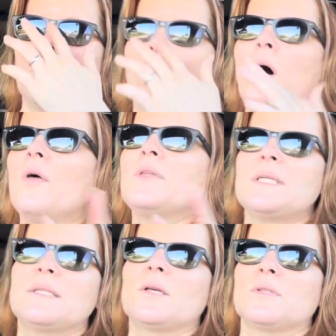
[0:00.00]
all the
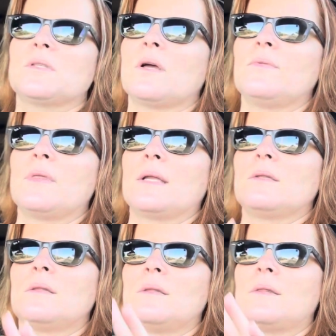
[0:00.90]
details
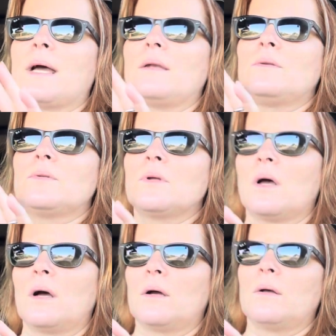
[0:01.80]
that
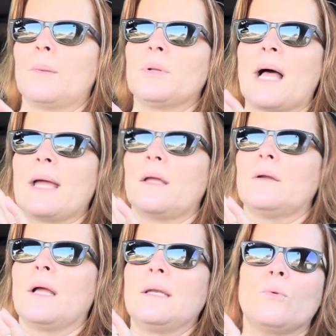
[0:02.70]
apply
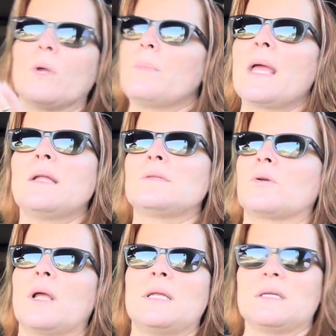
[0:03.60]
any rebates
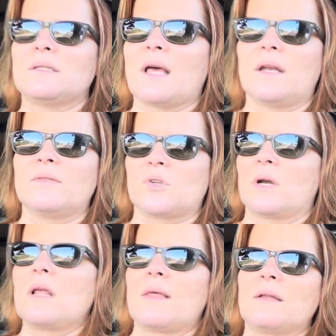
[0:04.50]
or any incentives or
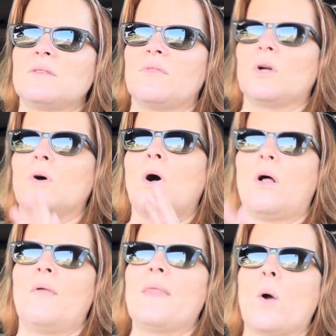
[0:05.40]
any of that to vehicle,
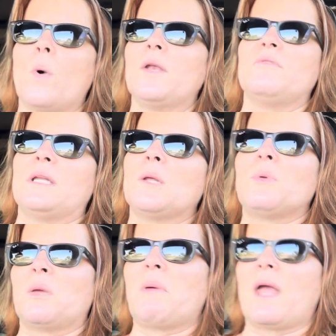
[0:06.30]
all on that one
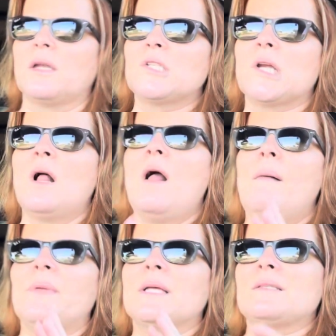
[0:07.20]
VDP page,
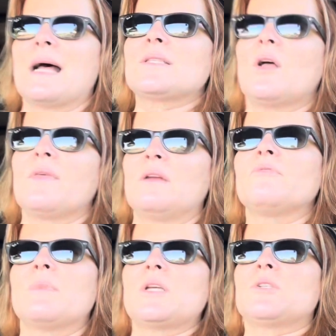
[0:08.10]
because that's all the
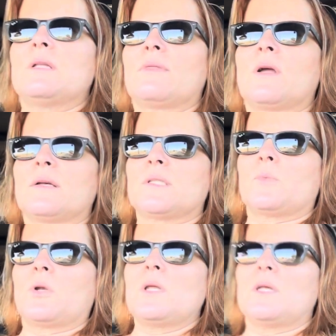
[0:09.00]
information that the
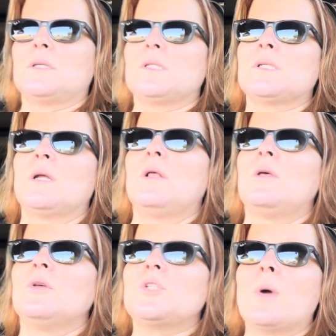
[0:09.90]
customer needs
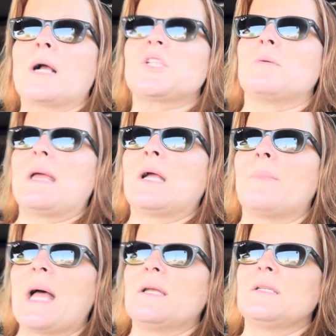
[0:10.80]
to actually make a
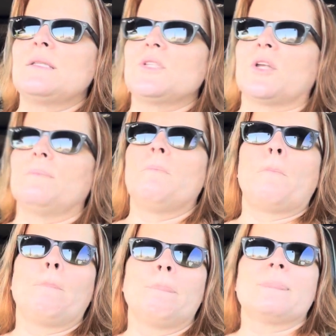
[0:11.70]
buying
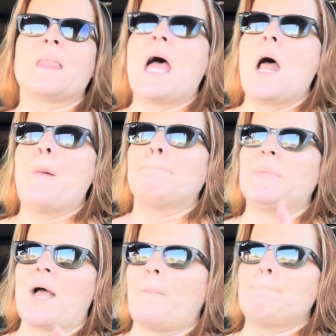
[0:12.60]
decision.
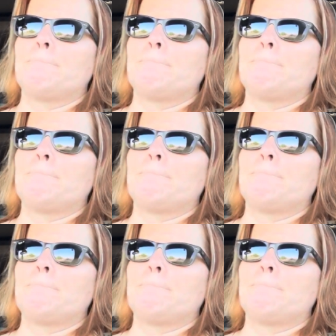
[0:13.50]
Now,